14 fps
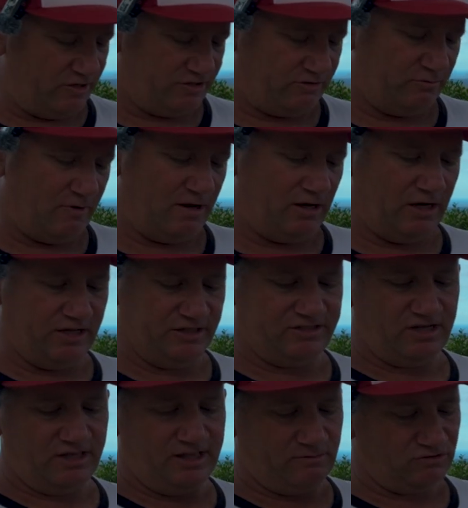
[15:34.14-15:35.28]
worked well on it,
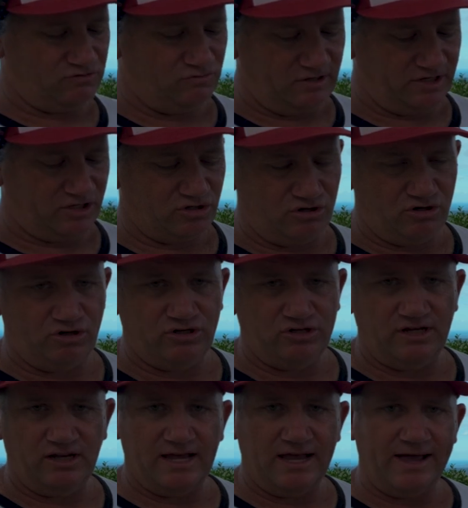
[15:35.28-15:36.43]
so that was really
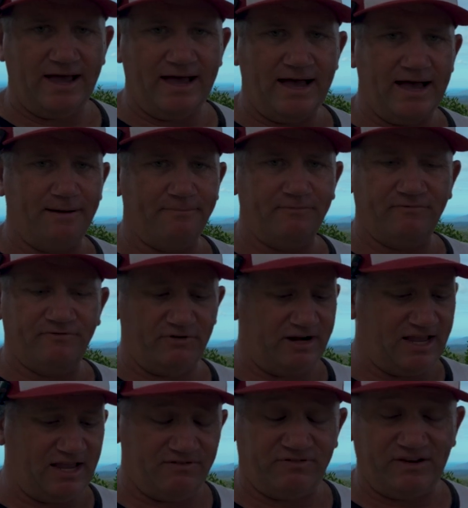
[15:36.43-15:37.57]
good. For an
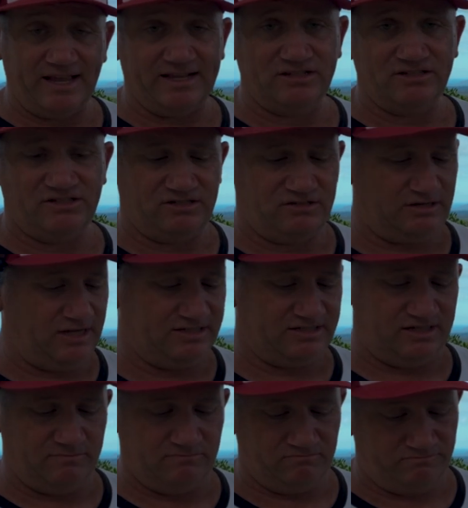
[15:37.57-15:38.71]
EF lens,
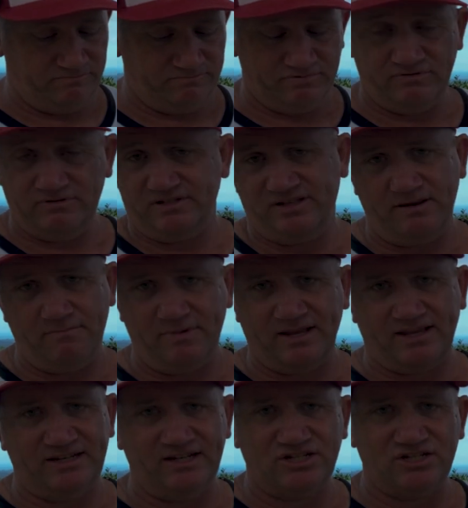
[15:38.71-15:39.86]
it's in
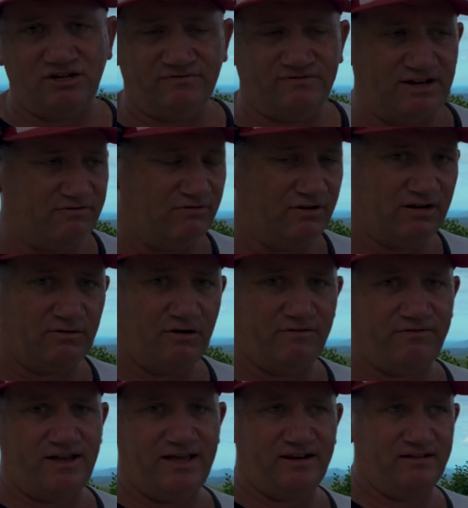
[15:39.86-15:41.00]
mint condition.
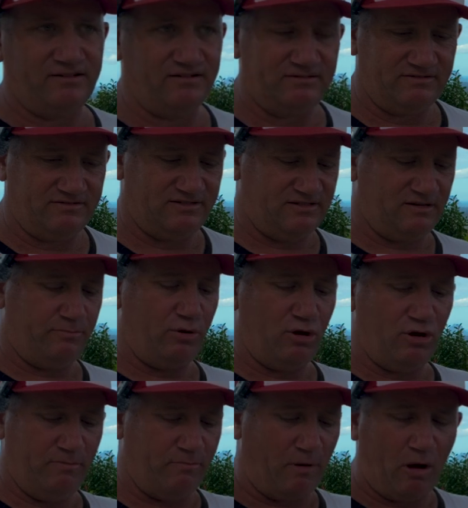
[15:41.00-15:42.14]
I've had a
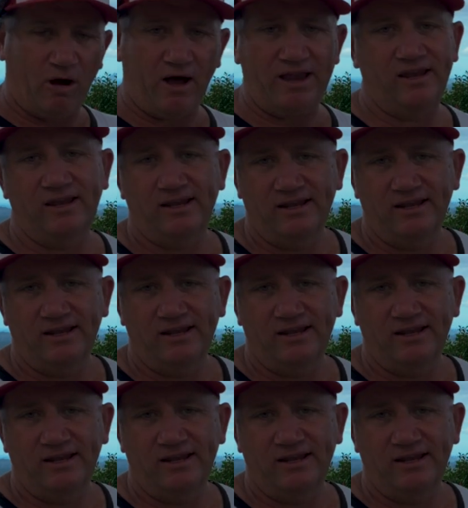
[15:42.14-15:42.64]
superb buy.